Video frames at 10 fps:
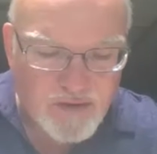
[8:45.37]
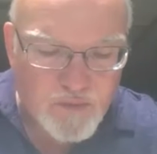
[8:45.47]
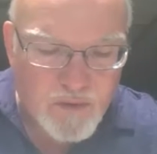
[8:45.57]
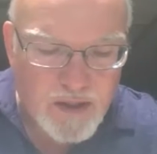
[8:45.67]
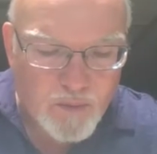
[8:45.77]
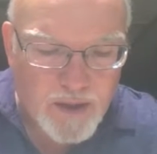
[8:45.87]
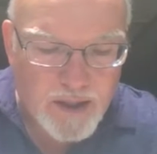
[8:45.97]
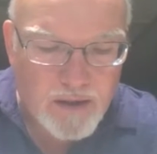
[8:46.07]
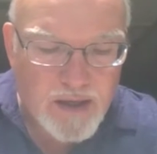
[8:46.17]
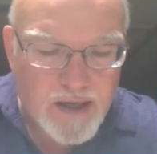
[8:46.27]
so when you
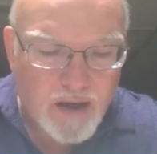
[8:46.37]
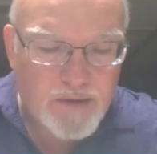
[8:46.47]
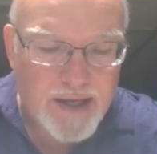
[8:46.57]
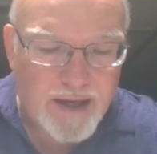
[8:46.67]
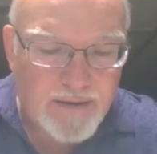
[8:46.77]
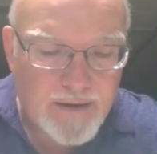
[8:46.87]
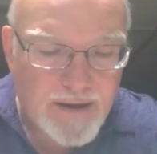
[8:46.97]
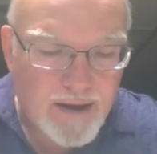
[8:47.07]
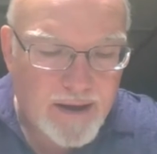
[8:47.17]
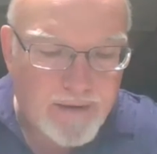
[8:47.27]
see the desolating
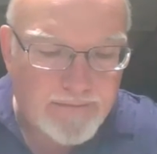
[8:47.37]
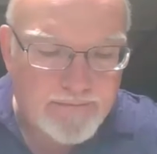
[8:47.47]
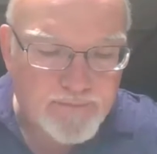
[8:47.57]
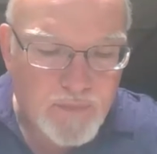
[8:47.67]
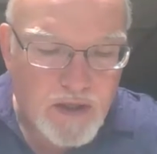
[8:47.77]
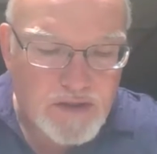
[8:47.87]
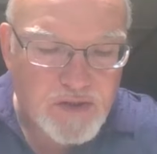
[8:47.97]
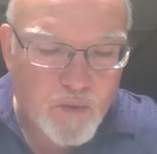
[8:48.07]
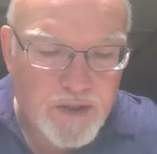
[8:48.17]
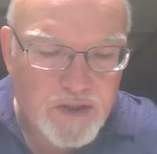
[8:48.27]
sacrilege standing in the
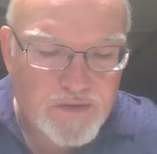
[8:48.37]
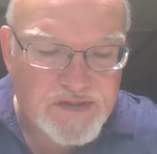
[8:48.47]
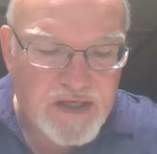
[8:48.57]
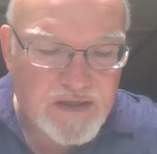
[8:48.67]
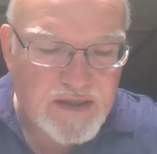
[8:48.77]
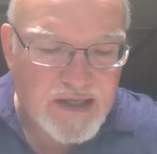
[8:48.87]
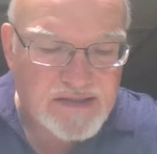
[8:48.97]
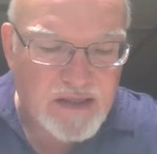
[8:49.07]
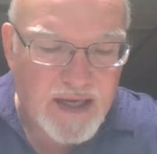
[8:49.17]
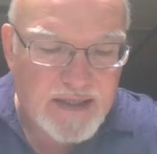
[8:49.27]
holy place,
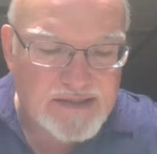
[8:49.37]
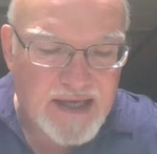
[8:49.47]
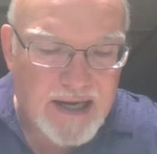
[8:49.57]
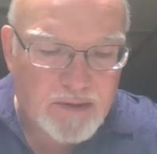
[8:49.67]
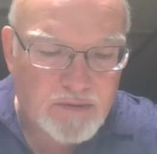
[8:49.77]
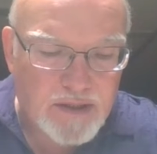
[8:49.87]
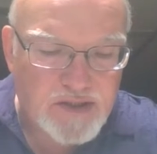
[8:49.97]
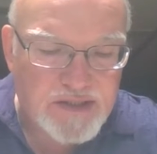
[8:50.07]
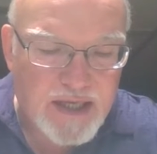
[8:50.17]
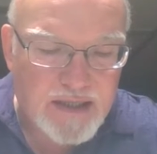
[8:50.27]
then
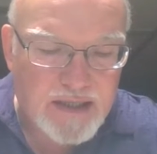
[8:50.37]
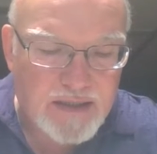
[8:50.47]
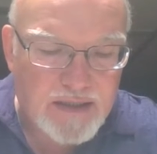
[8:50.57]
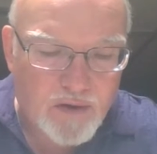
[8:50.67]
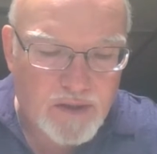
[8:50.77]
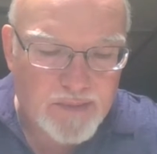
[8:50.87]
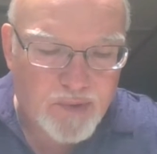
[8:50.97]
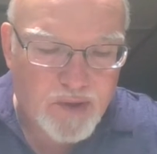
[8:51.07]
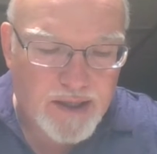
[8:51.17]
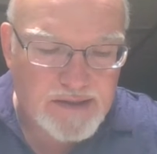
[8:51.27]
those in Judea must flee
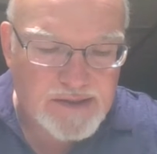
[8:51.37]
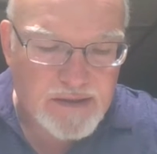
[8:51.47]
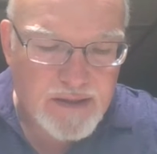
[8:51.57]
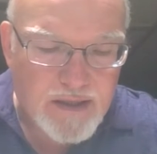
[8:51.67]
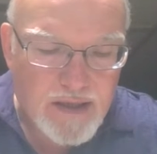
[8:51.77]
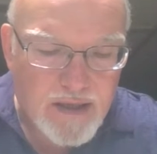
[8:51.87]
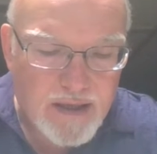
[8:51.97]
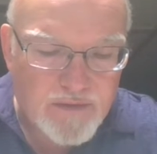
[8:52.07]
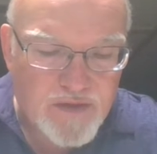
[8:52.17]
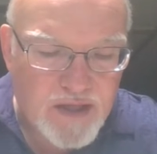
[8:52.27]
to the mountains.
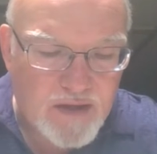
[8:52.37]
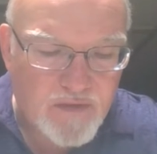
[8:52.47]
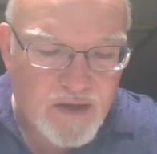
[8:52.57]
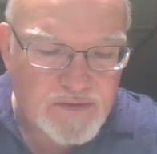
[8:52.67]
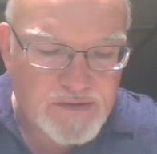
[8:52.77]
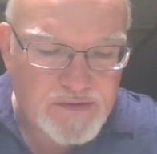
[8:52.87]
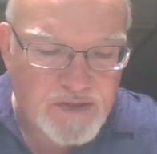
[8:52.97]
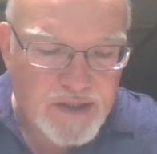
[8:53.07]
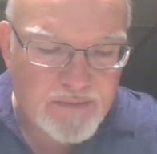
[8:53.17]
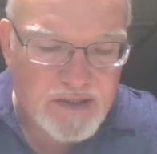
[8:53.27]
The one on the
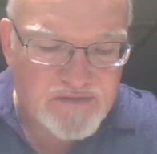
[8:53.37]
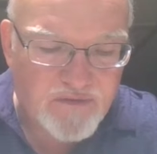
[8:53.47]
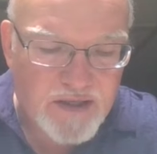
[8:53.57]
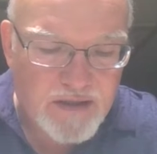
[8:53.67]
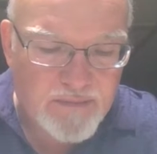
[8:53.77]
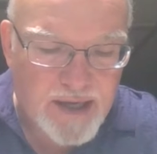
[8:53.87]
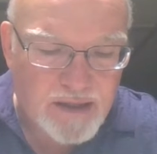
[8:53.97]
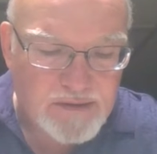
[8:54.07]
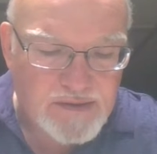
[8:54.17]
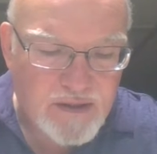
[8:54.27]
housetop must not go
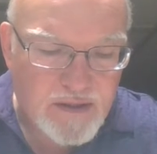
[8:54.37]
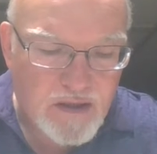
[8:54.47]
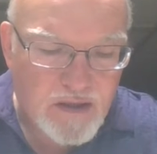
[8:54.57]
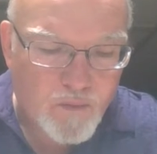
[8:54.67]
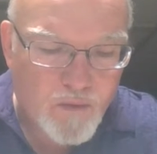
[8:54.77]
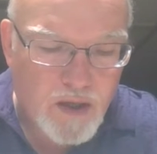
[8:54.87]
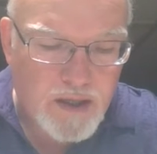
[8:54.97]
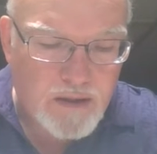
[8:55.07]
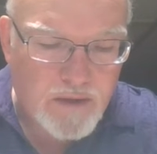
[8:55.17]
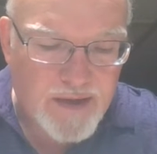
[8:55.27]
down or to take
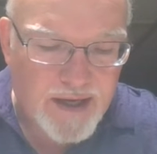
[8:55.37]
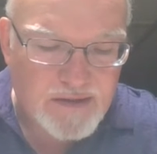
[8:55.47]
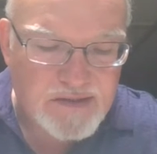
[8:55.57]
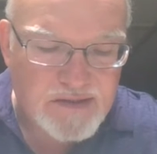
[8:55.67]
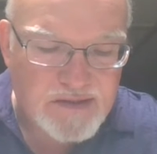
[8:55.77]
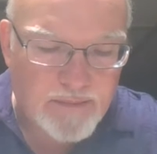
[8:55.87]
what is in the house.